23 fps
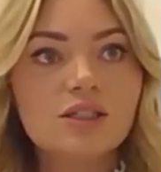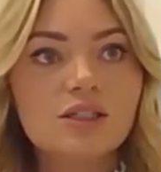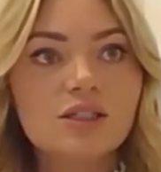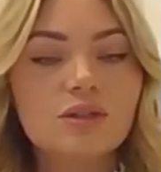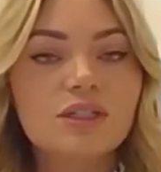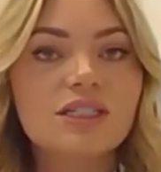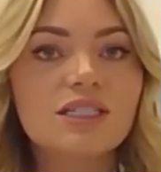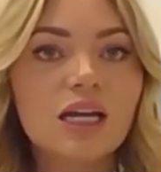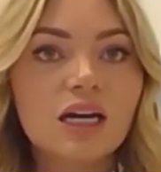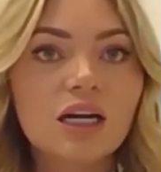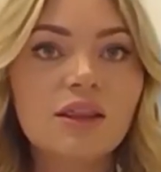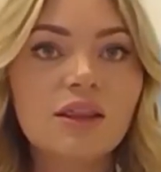So
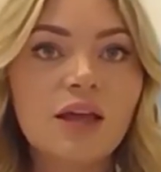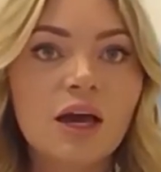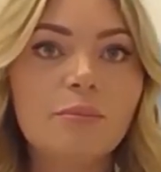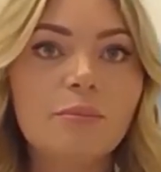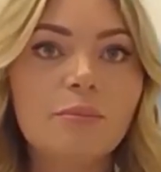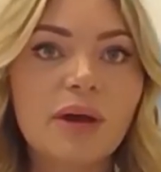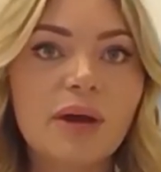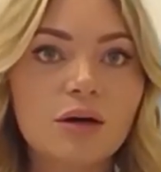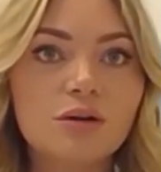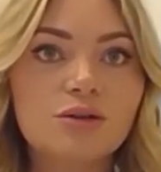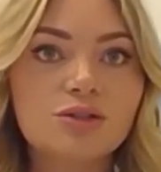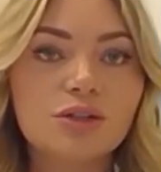it's setting that
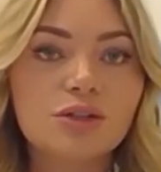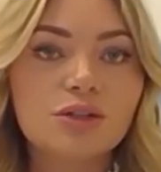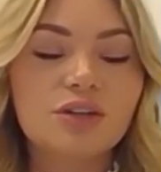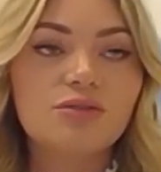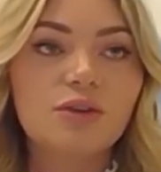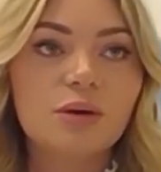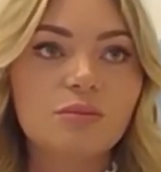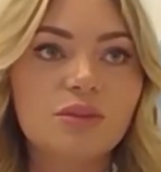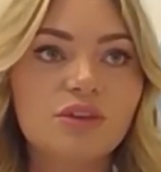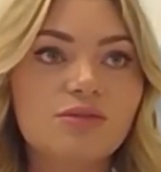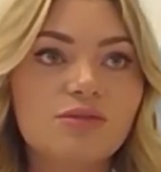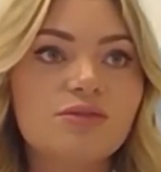boundary
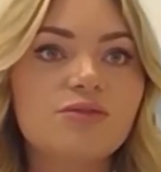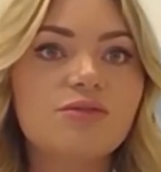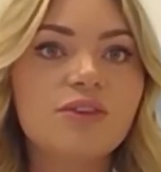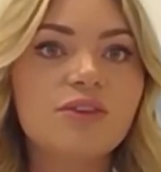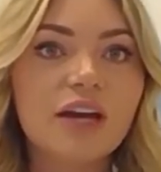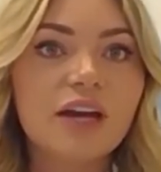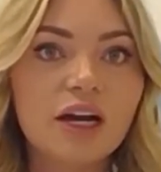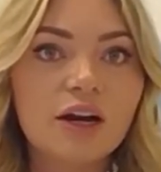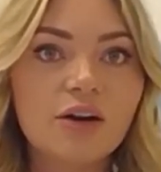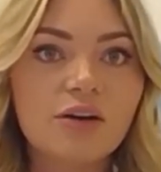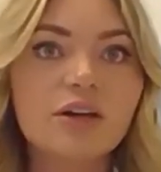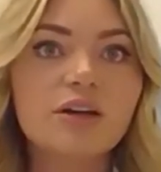from the
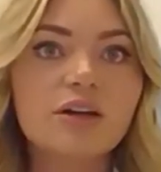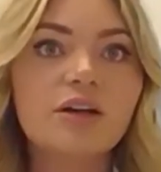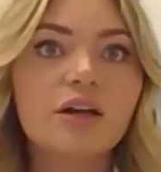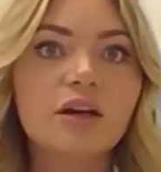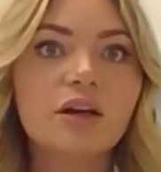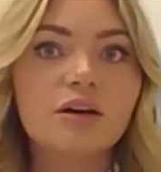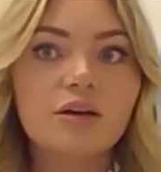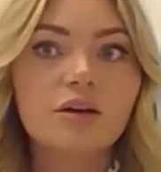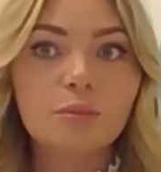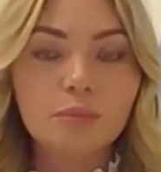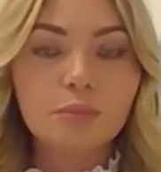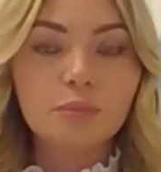very
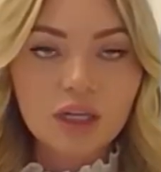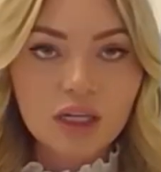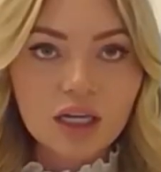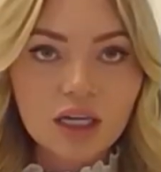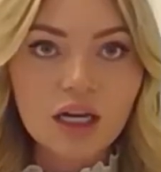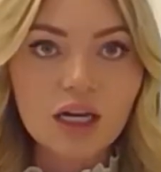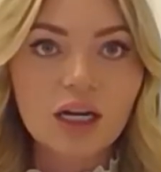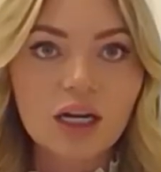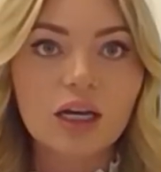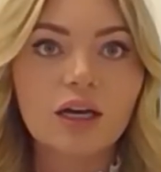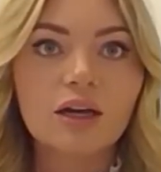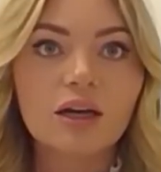
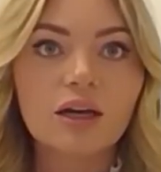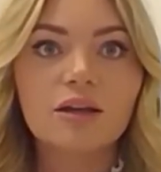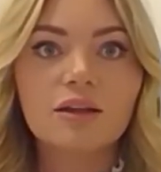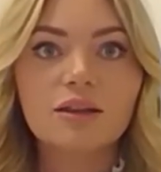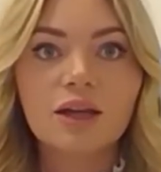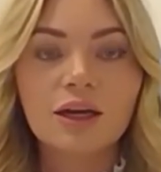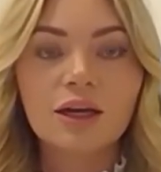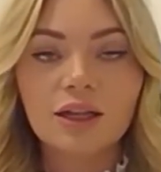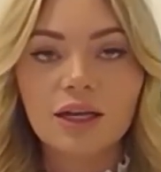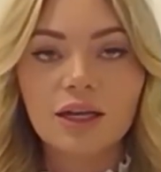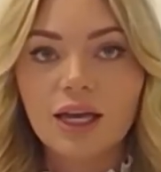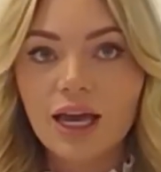beginning
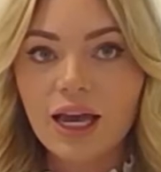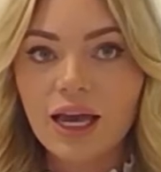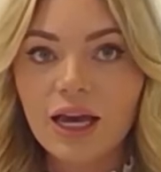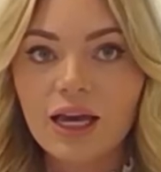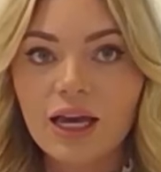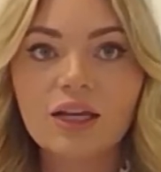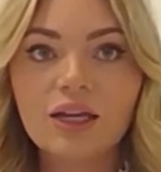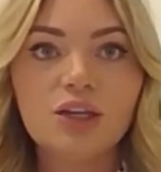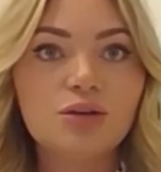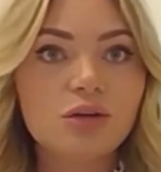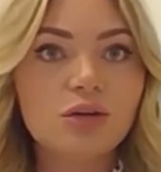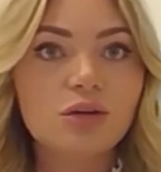that, like, hey,
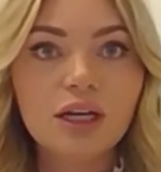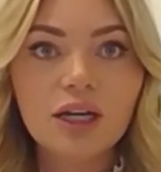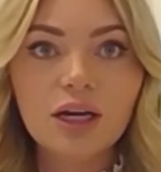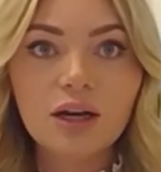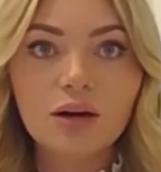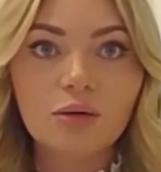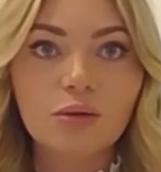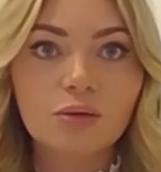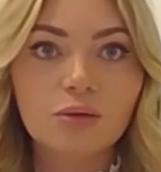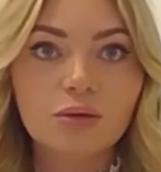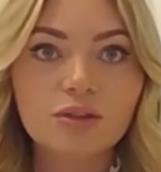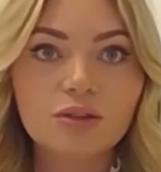you can get
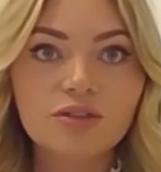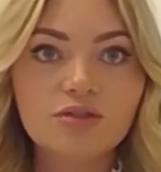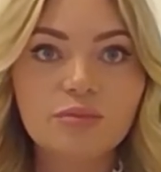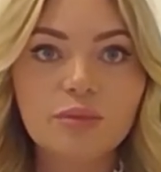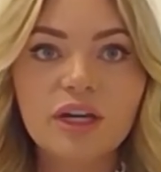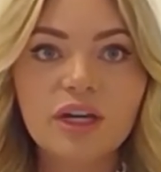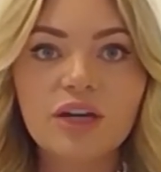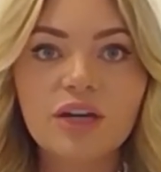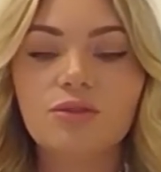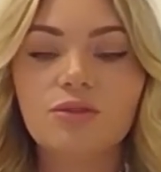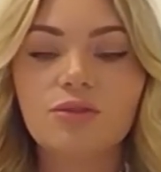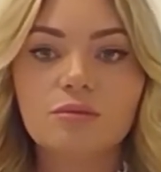a hold of
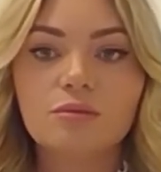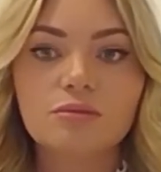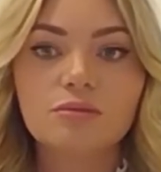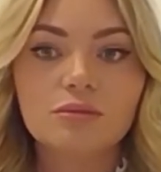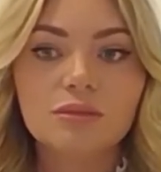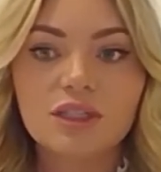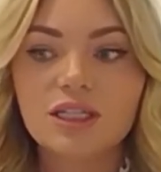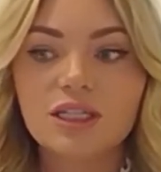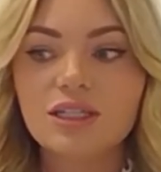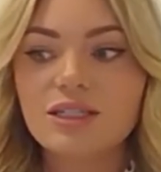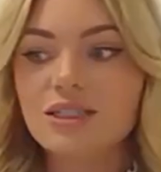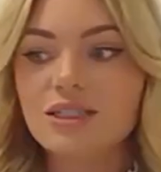me from
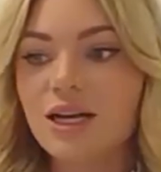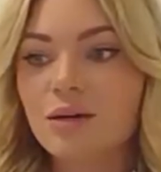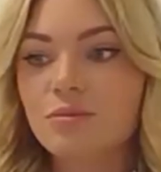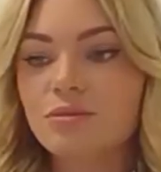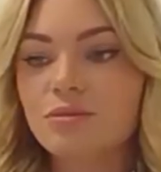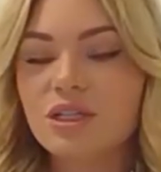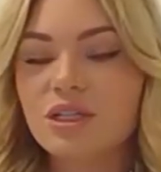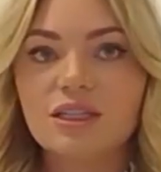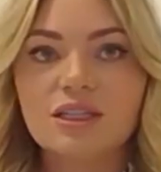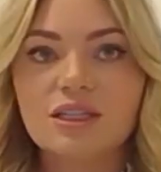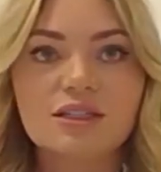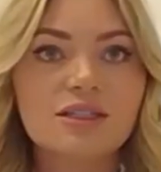this time
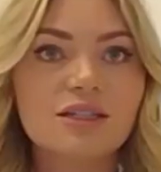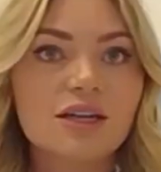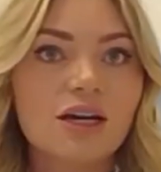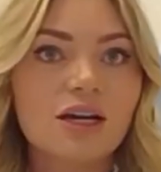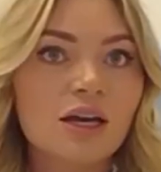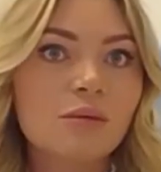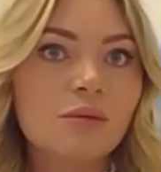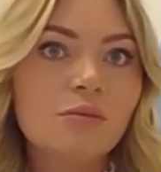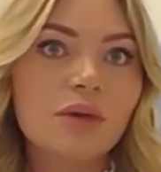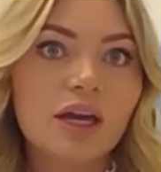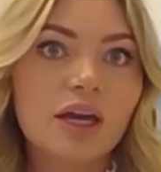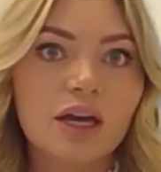to this time.